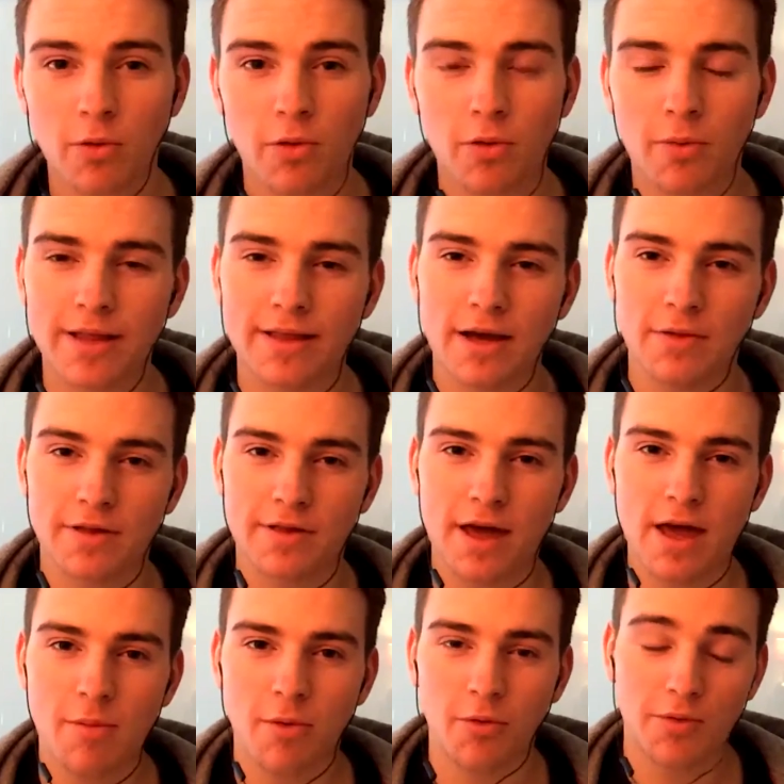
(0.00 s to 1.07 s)
way down the
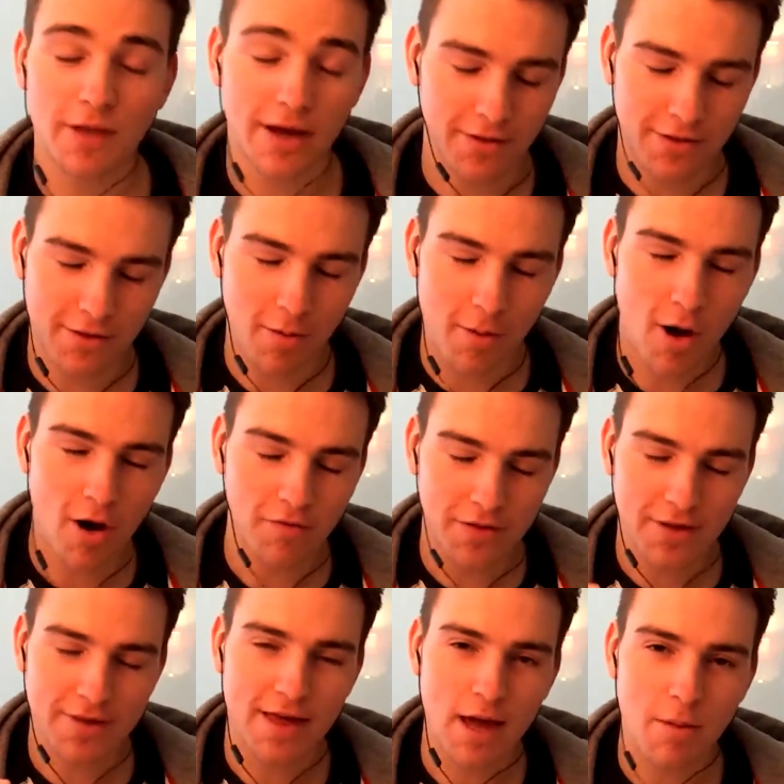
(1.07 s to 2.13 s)
table, down the top half of
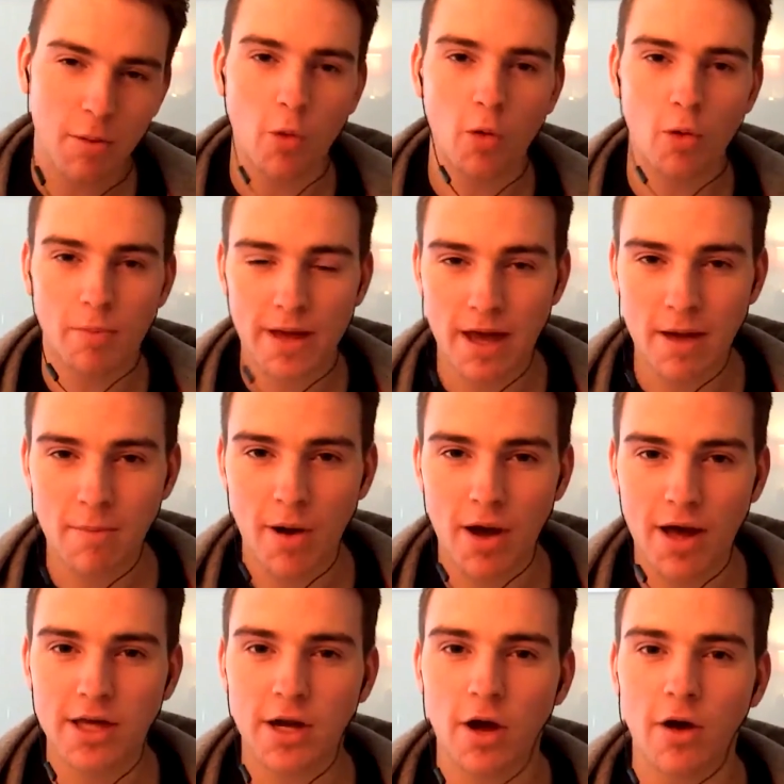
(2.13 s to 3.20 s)
the table, albeit,
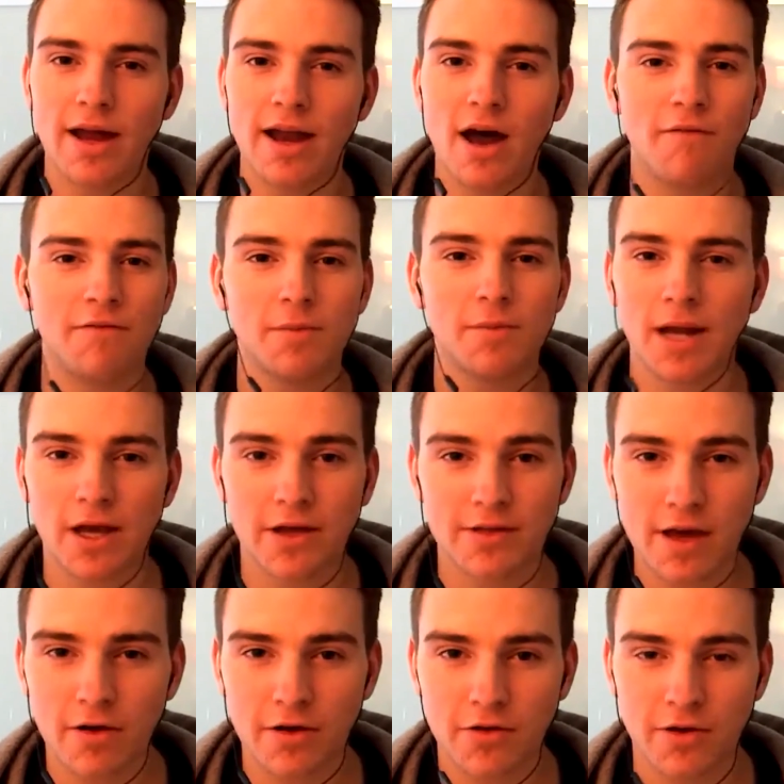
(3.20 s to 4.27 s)
but in unfamiliar
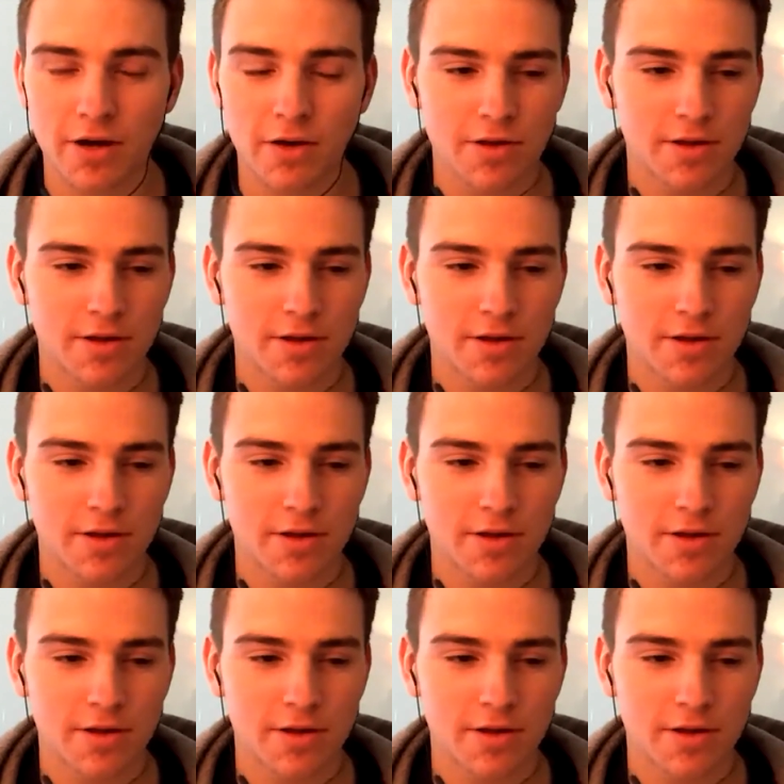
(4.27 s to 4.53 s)
territory. It was